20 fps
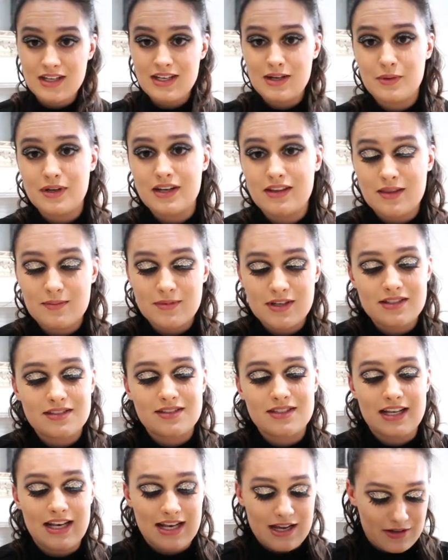Now, one of the
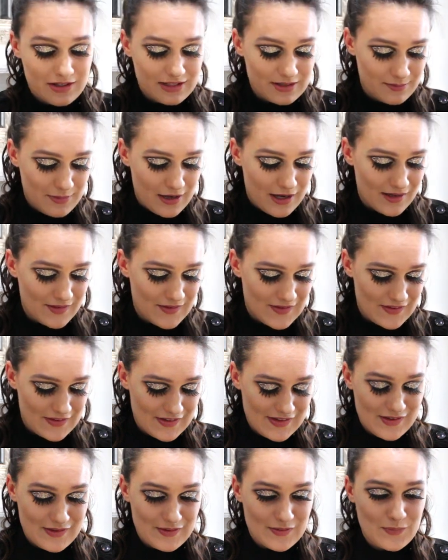most hilarious parts
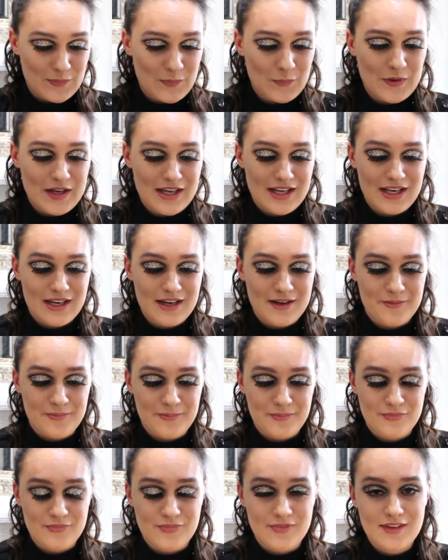is when
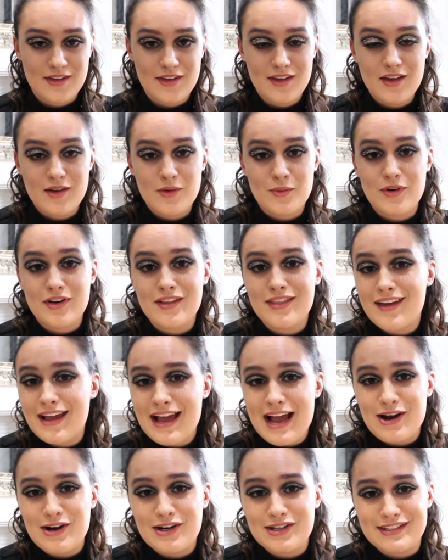um, one of the
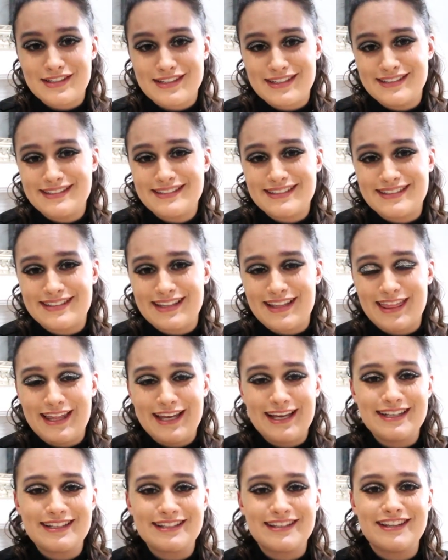characters
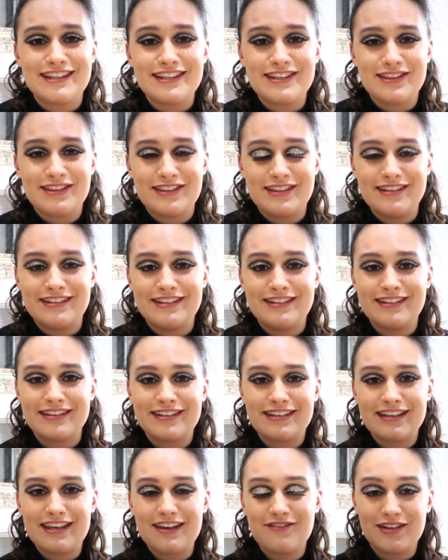thinks that the
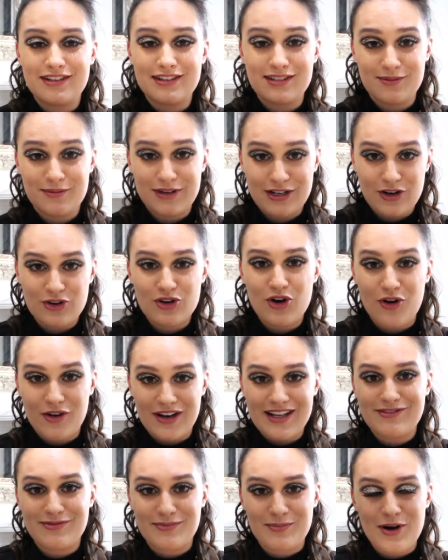giving someone an
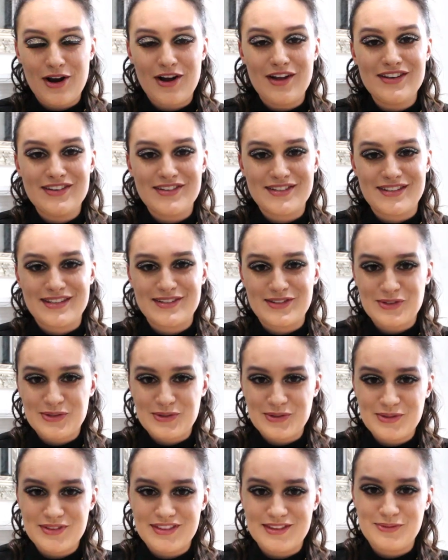olive branch is
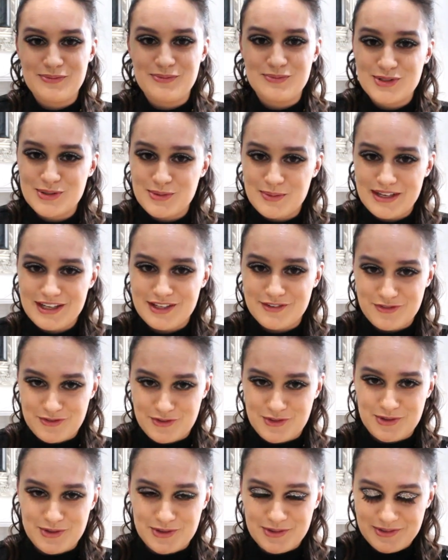called the twig of
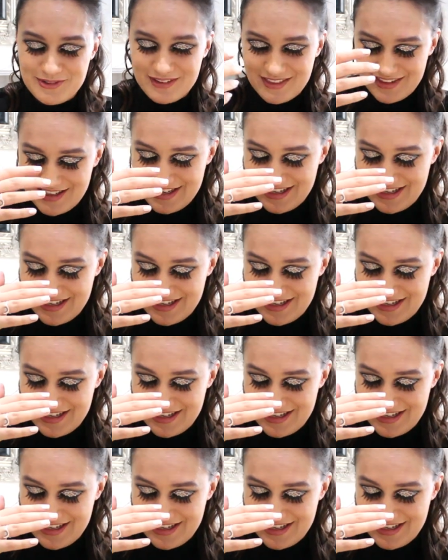truth.